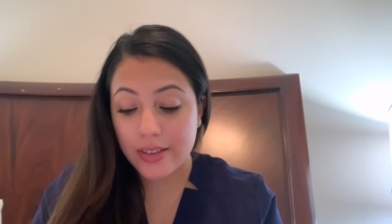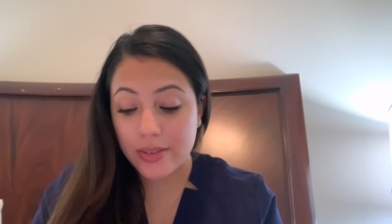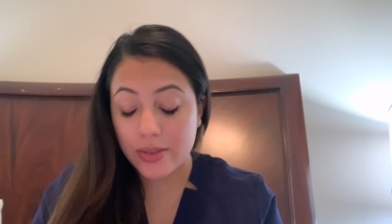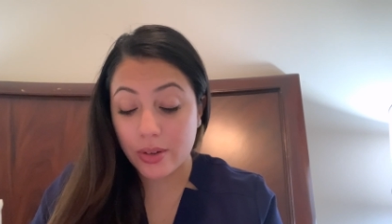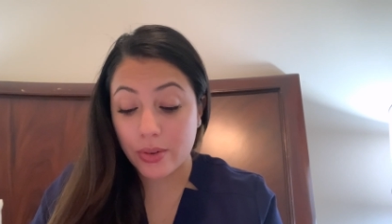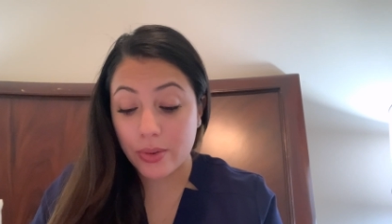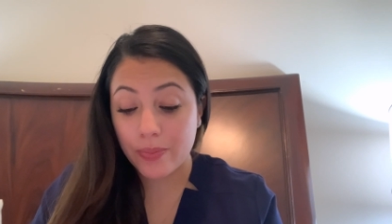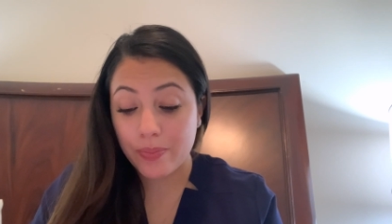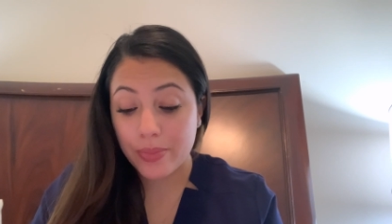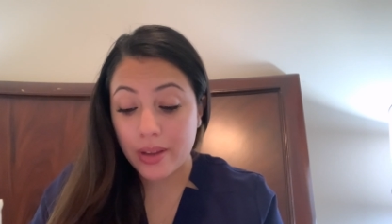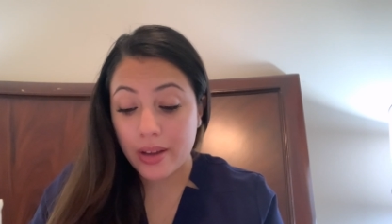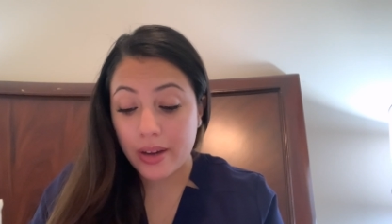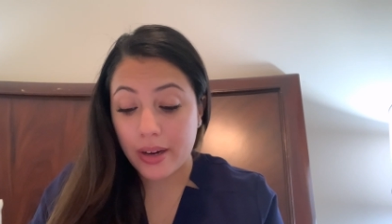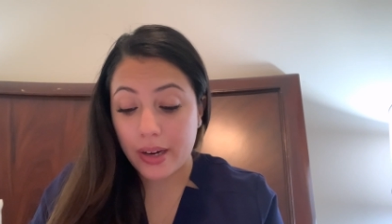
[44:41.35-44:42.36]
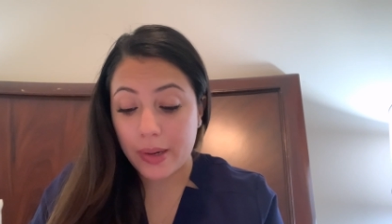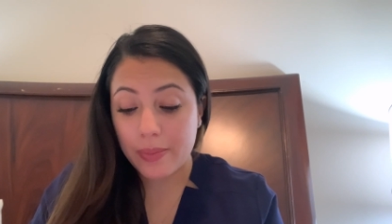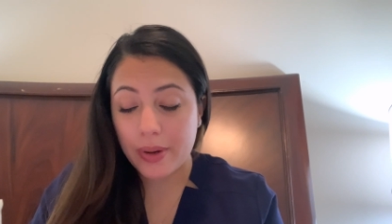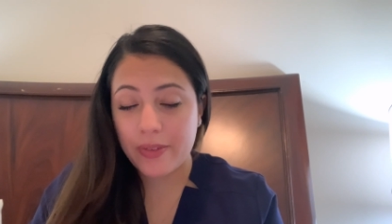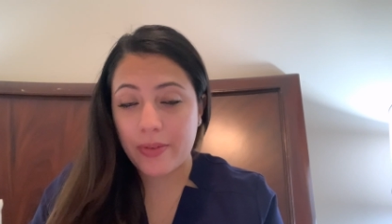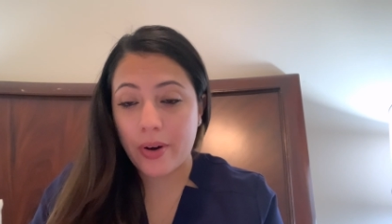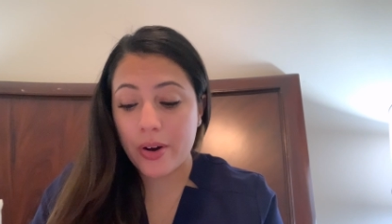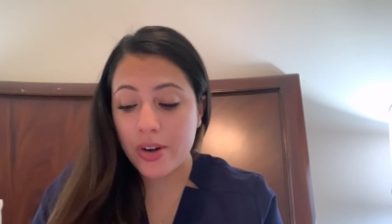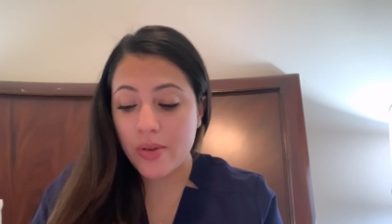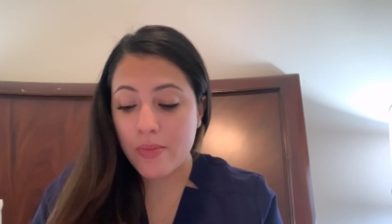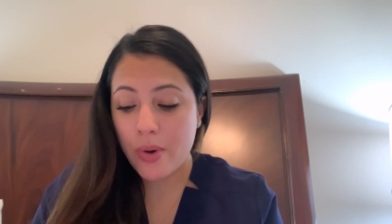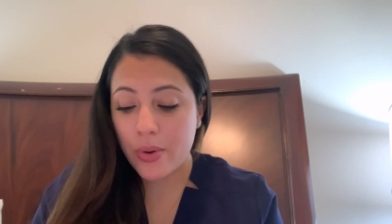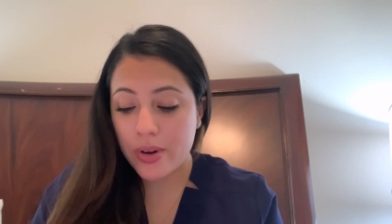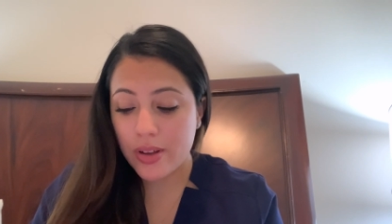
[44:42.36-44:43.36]
So by far,
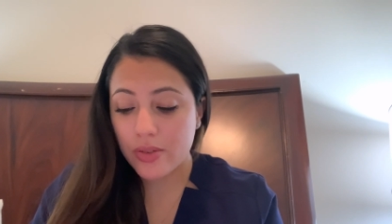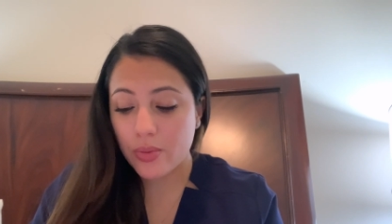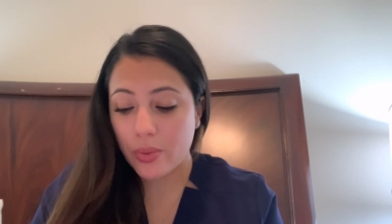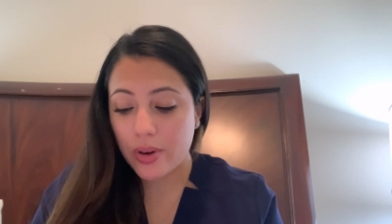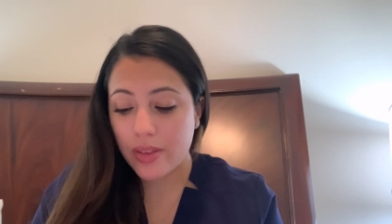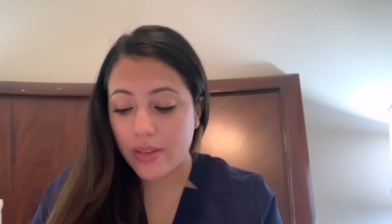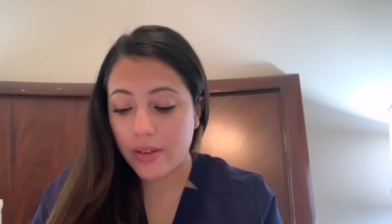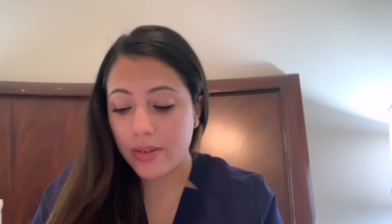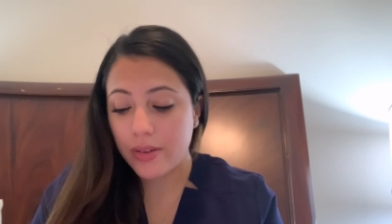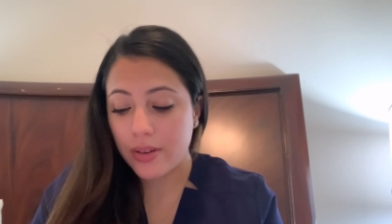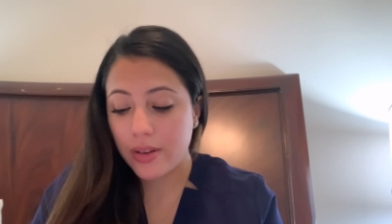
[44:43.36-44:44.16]
pneumonia is one of the